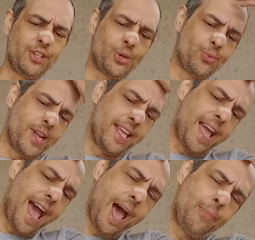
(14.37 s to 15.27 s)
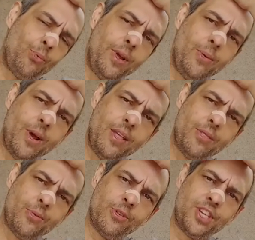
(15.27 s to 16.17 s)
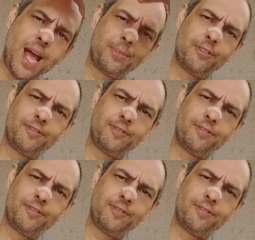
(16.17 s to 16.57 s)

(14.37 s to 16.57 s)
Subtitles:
To recap, we went through chapter